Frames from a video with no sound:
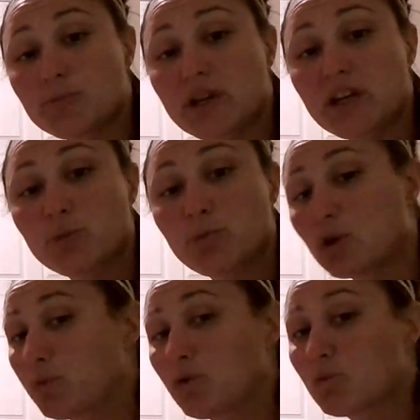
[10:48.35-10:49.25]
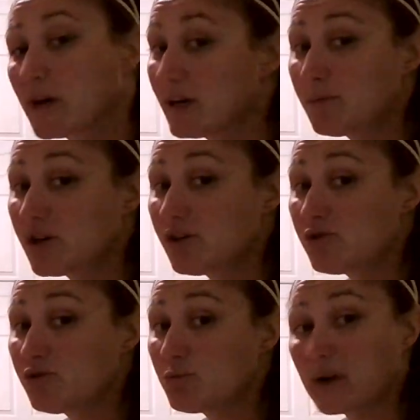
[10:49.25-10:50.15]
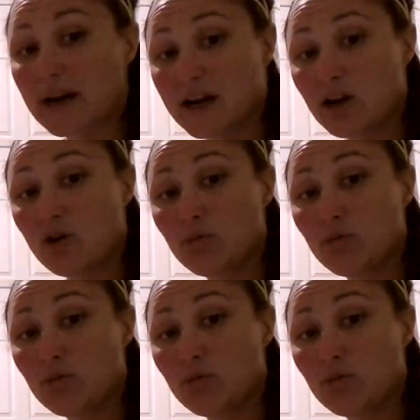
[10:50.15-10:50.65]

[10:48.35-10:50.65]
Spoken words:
pink, purple, rainbow, brown,